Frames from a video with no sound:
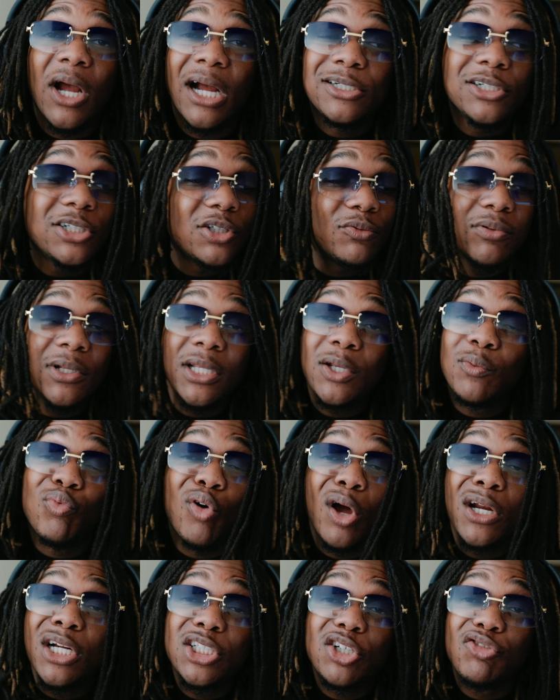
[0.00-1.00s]
I just really
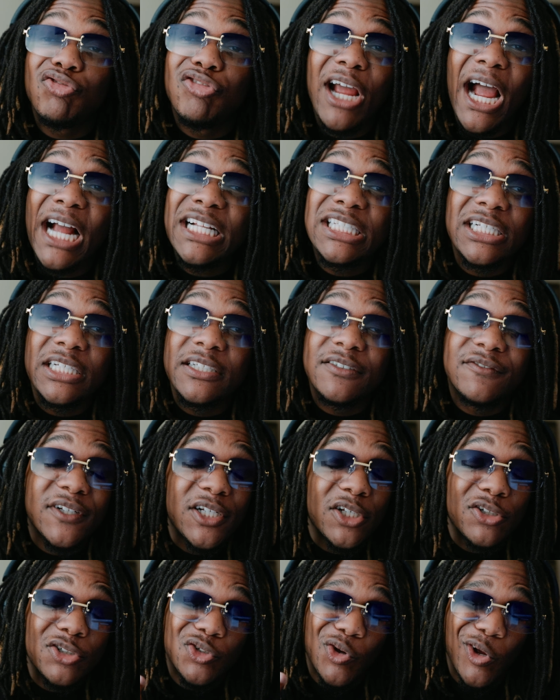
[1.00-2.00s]
wanted to react to this
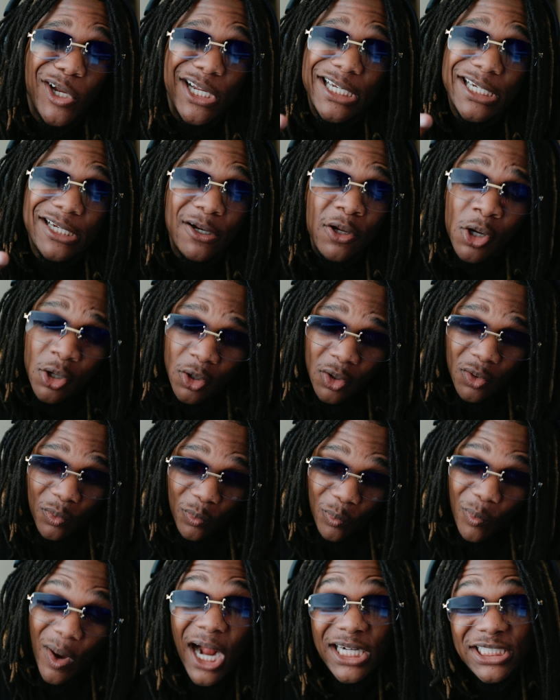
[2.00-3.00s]
video so I can
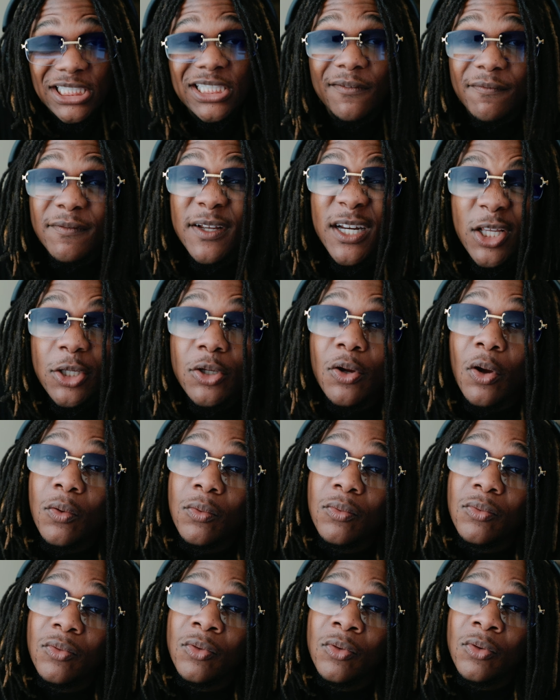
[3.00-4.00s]
watch the
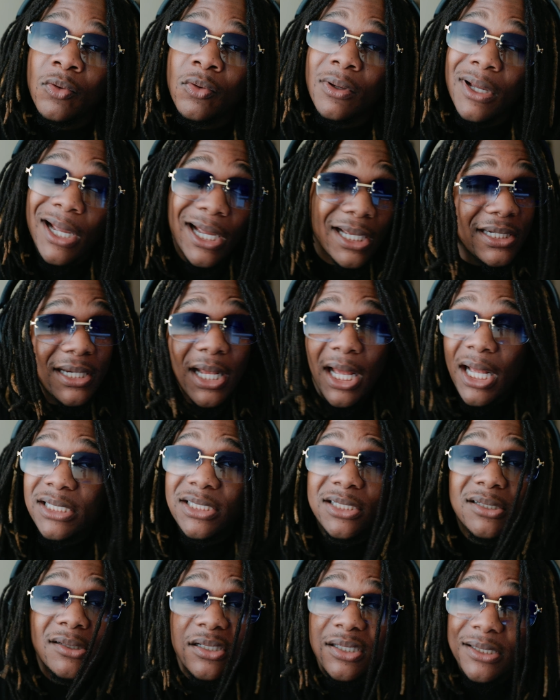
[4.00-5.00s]
video and
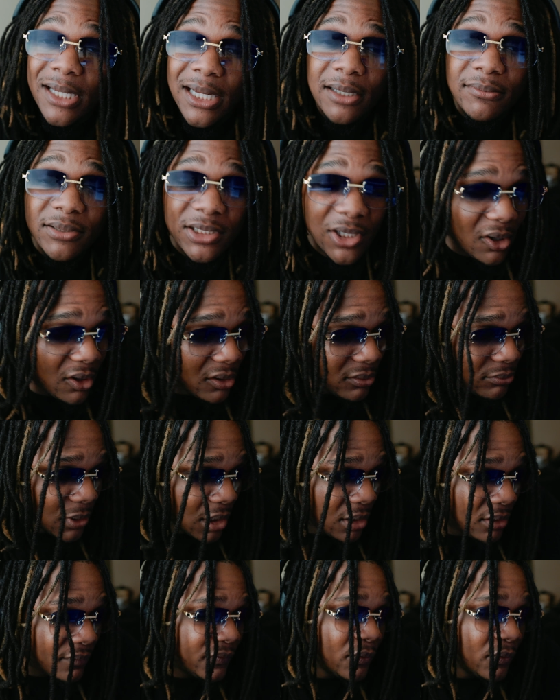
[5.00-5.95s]
dance to this damn song, bro.